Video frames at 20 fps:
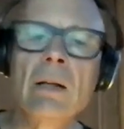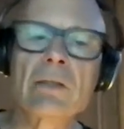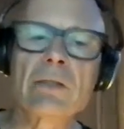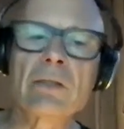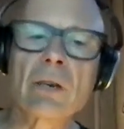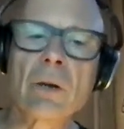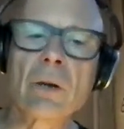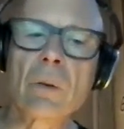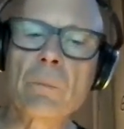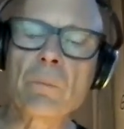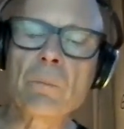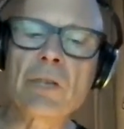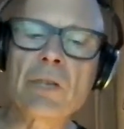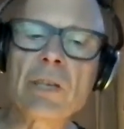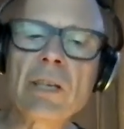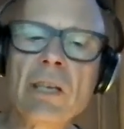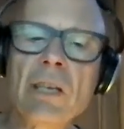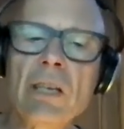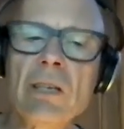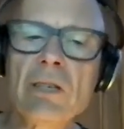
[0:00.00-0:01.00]
So
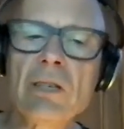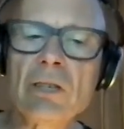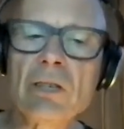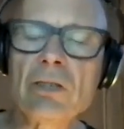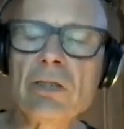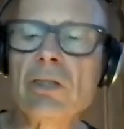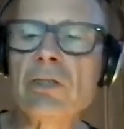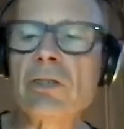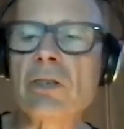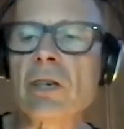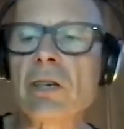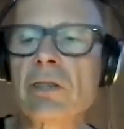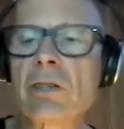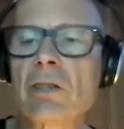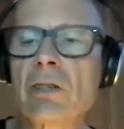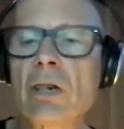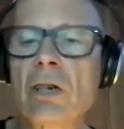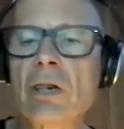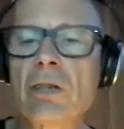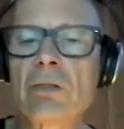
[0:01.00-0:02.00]
digging ditches on
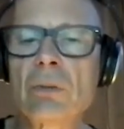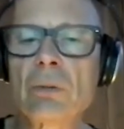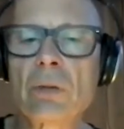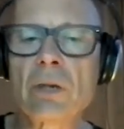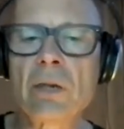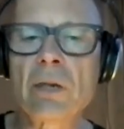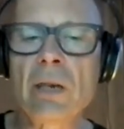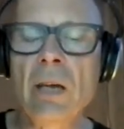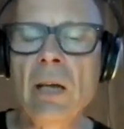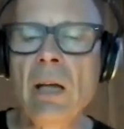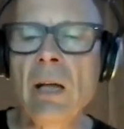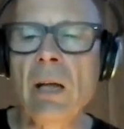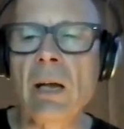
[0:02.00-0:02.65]
contour.